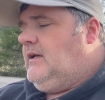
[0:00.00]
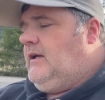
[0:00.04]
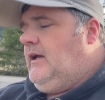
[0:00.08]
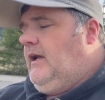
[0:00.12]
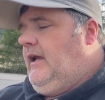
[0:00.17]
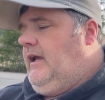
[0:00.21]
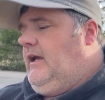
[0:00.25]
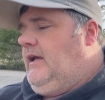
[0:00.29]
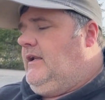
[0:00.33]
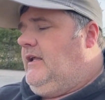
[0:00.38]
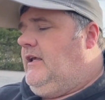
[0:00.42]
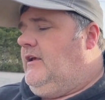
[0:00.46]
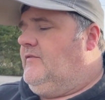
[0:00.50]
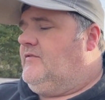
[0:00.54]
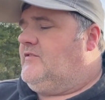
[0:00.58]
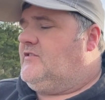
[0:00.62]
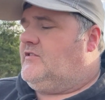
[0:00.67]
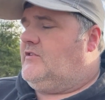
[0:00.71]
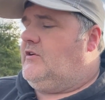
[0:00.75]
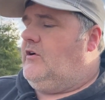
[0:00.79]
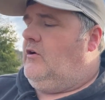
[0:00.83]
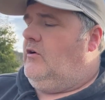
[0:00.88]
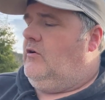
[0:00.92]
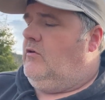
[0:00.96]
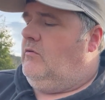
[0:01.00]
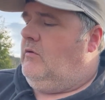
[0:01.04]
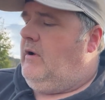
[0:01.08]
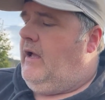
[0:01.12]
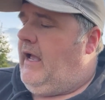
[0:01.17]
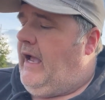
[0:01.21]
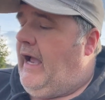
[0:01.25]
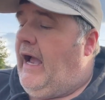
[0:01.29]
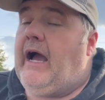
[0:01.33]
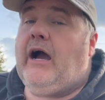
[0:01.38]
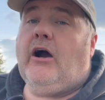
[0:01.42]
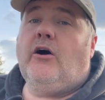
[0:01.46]
And if so,
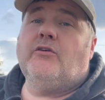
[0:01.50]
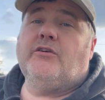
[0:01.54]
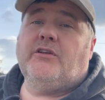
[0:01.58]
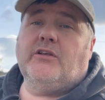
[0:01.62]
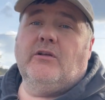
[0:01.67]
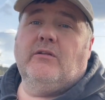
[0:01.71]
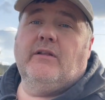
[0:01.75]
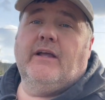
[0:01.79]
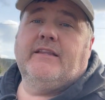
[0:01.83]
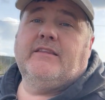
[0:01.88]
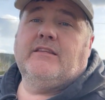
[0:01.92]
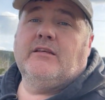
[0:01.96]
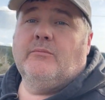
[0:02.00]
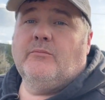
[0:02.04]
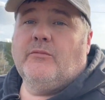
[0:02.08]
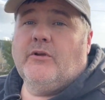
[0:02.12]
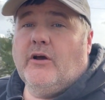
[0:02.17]
how do you let them